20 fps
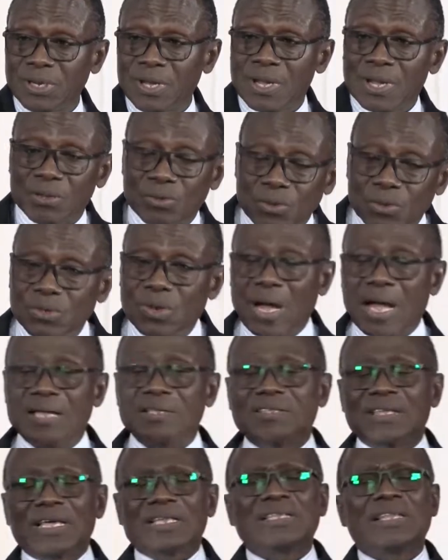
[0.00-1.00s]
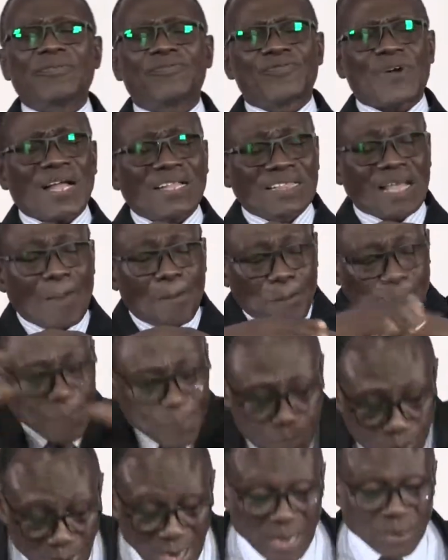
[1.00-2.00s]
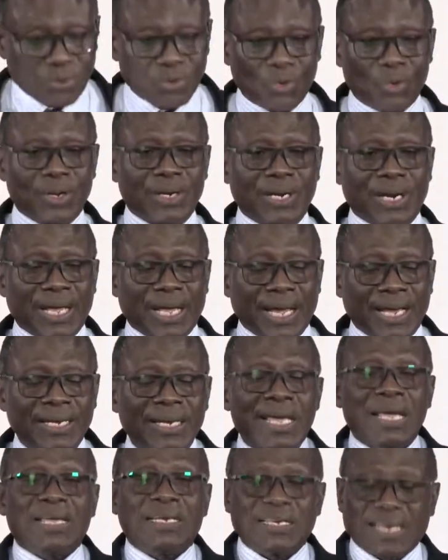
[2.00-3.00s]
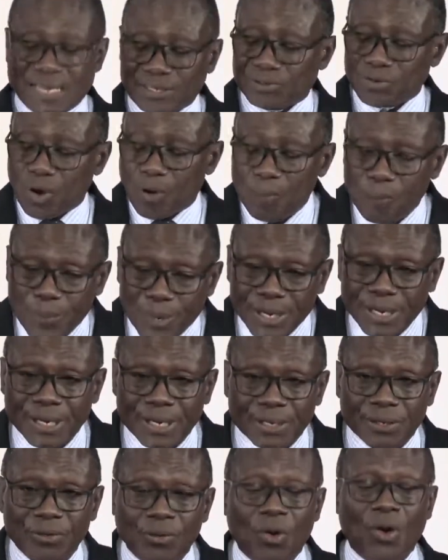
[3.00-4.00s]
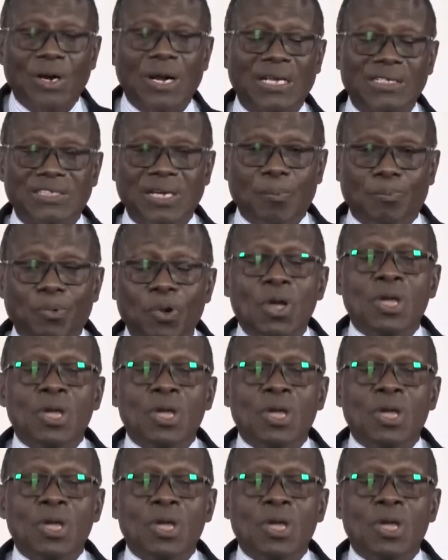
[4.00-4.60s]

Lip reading: The fact that people are doing it does not mean God has up.